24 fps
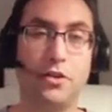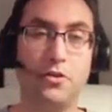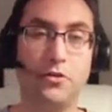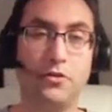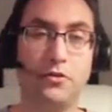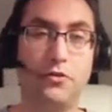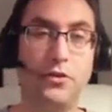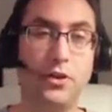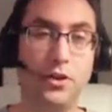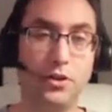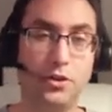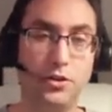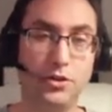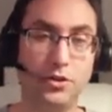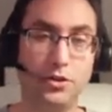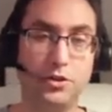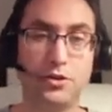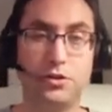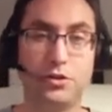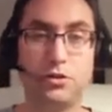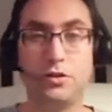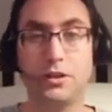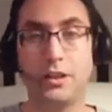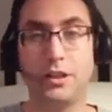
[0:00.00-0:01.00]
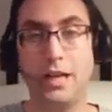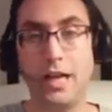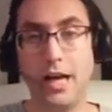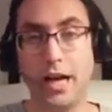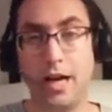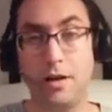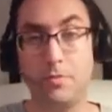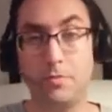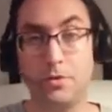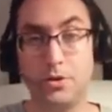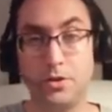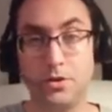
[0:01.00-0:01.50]
First, to
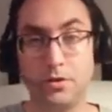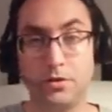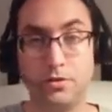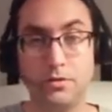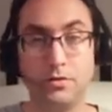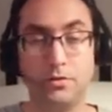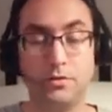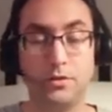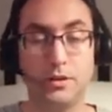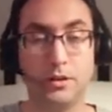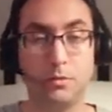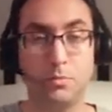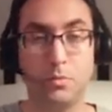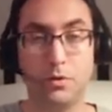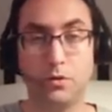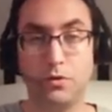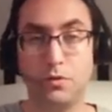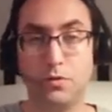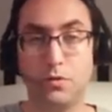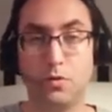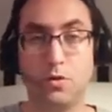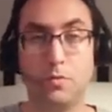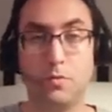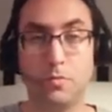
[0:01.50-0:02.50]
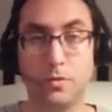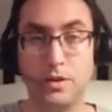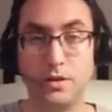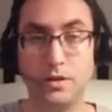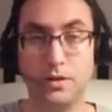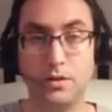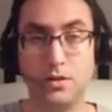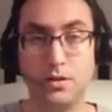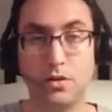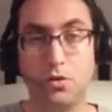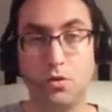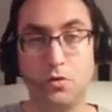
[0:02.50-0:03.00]
capture the
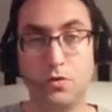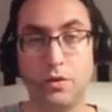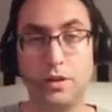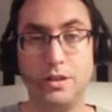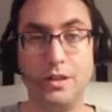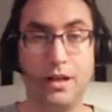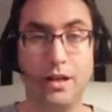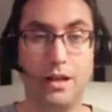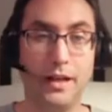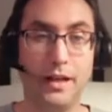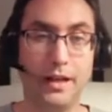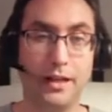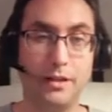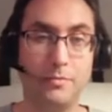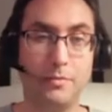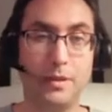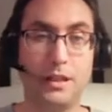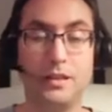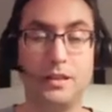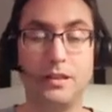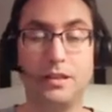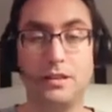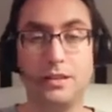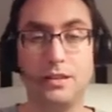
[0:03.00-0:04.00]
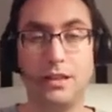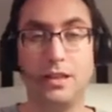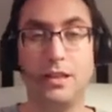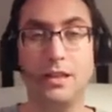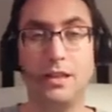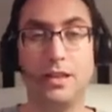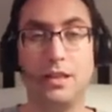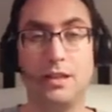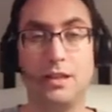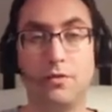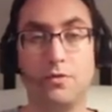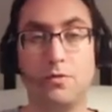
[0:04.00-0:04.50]
performance over time and
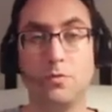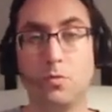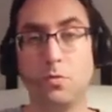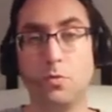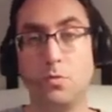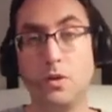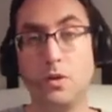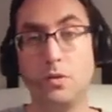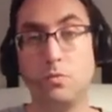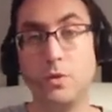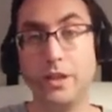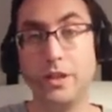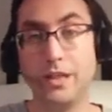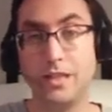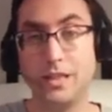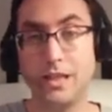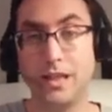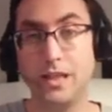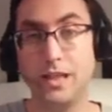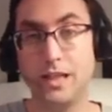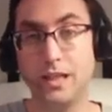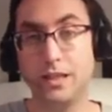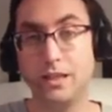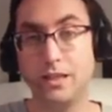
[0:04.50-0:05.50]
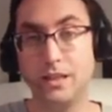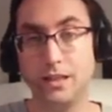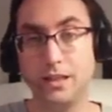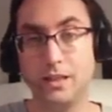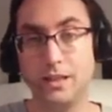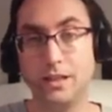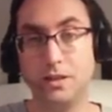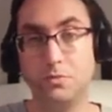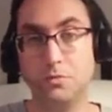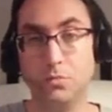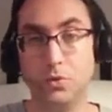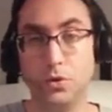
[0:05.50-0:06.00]
see if what we did in
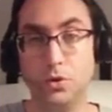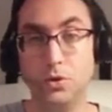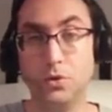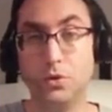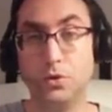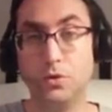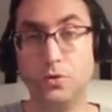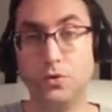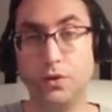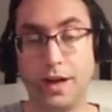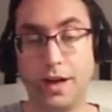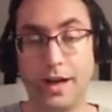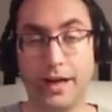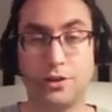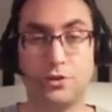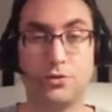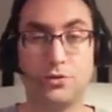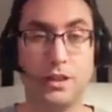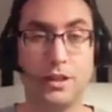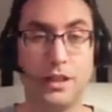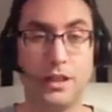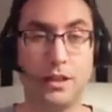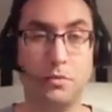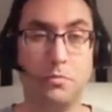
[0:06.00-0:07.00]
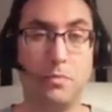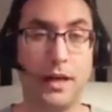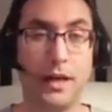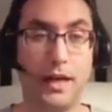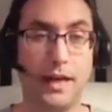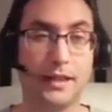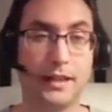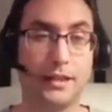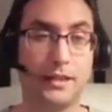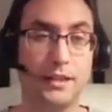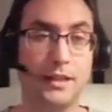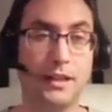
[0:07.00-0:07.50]
the improve actually
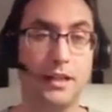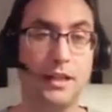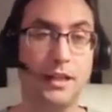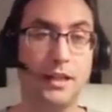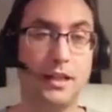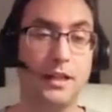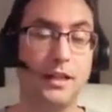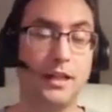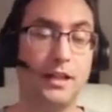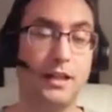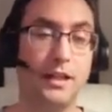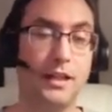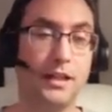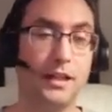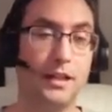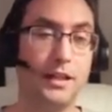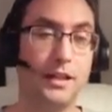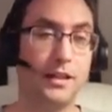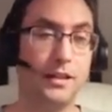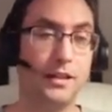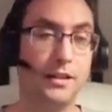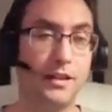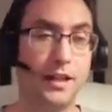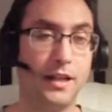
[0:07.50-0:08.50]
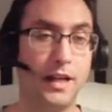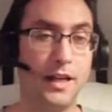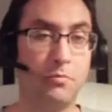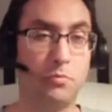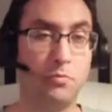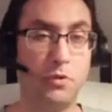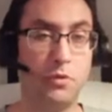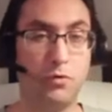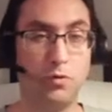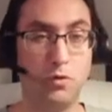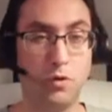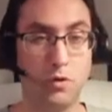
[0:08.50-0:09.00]
impact that
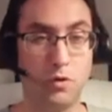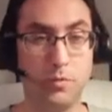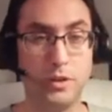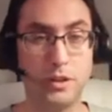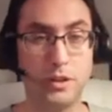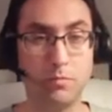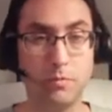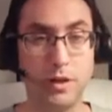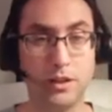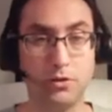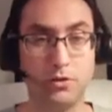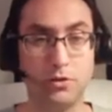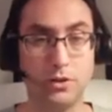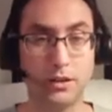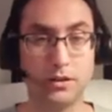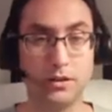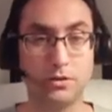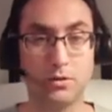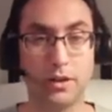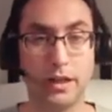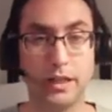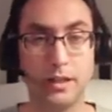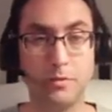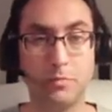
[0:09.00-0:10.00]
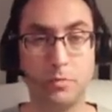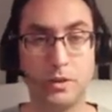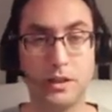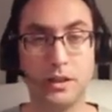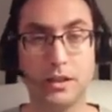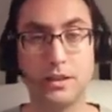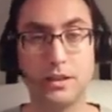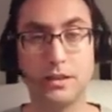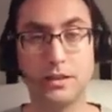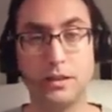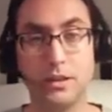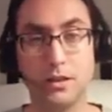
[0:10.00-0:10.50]
performance metric, right?
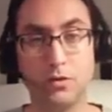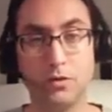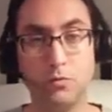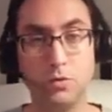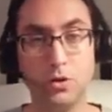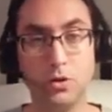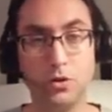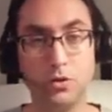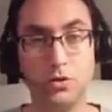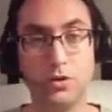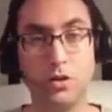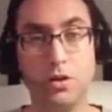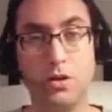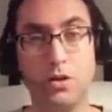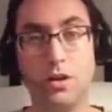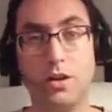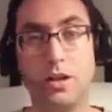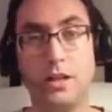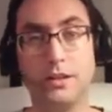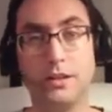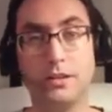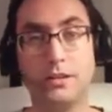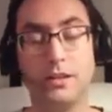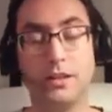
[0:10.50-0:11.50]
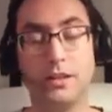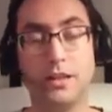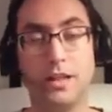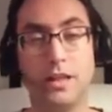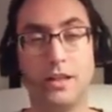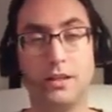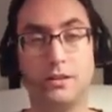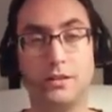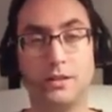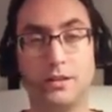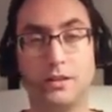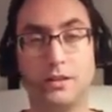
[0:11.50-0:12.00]
Because the root cause
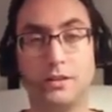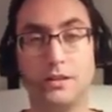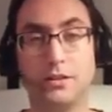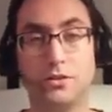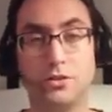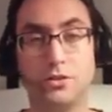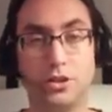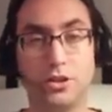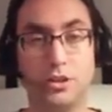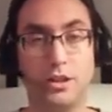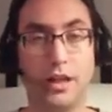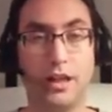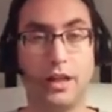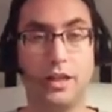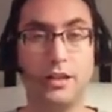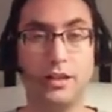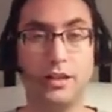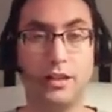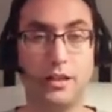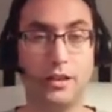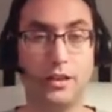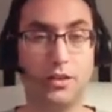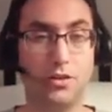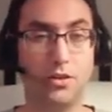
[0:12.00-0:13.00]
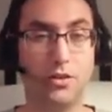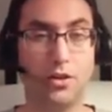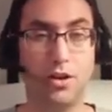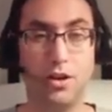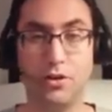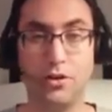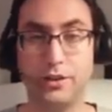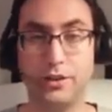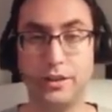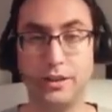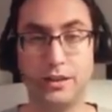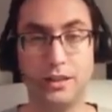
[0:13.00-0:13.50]
analysis, understanding,
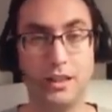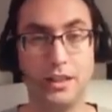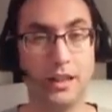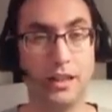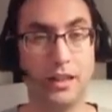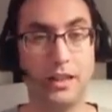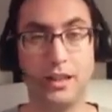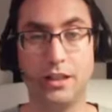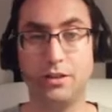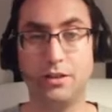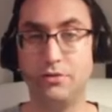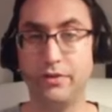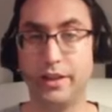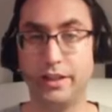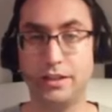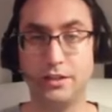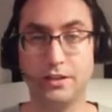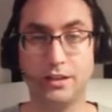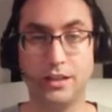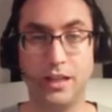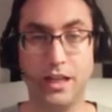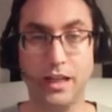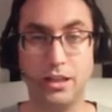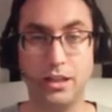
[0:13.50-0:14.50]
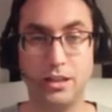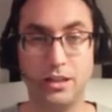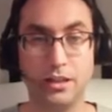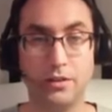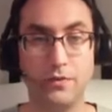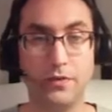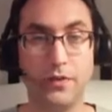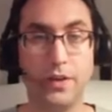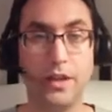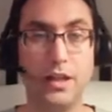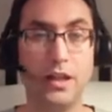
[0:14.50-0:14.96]
all that digging and investigation,